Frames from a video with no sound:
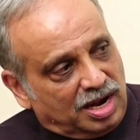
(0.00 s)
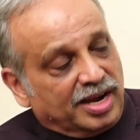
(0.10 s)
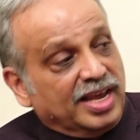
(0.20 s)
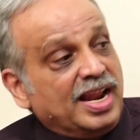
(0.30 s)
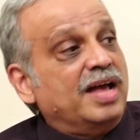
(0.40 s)

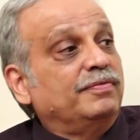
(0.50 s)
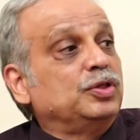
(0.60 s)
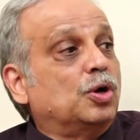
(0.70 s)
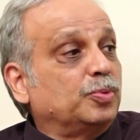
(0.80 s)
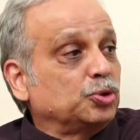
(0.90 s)
Again, I have
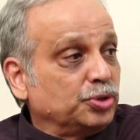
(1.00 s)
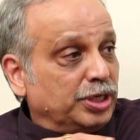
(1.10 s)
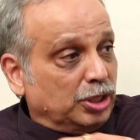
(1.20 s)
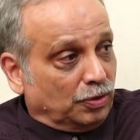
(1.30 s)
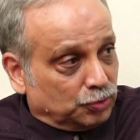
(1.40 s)
the
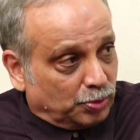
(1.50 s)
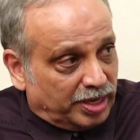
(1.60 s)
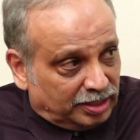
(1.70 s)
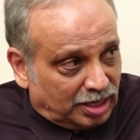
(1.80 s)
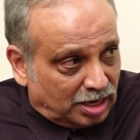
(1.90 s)
opportunity of
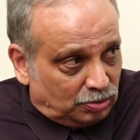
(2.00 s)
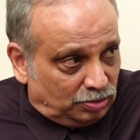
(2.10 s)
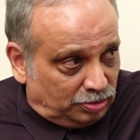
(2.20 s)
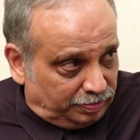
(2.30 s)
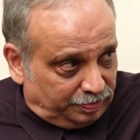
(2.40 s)
squaring the
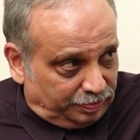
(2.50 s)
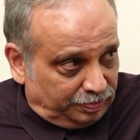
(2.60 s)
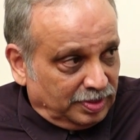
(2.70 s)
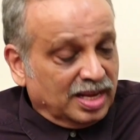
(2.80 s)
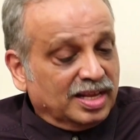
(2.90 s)
account.
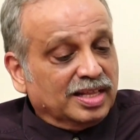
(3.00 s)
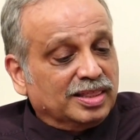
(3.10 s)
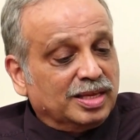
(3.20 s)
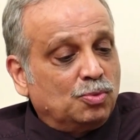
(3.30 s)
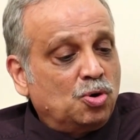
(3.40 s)

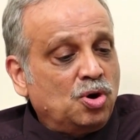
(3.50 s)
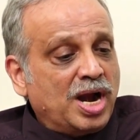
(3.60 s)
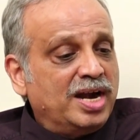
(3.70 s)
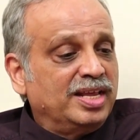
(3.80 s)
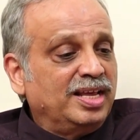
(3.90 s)
The more
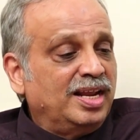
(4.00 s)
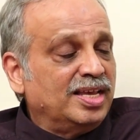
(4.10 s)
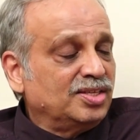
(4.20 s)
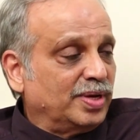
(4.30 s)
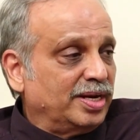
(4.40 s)
I
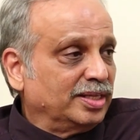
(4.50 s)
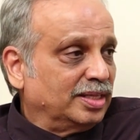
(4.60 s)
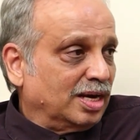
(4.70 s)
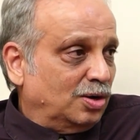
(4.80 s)
delay squaring the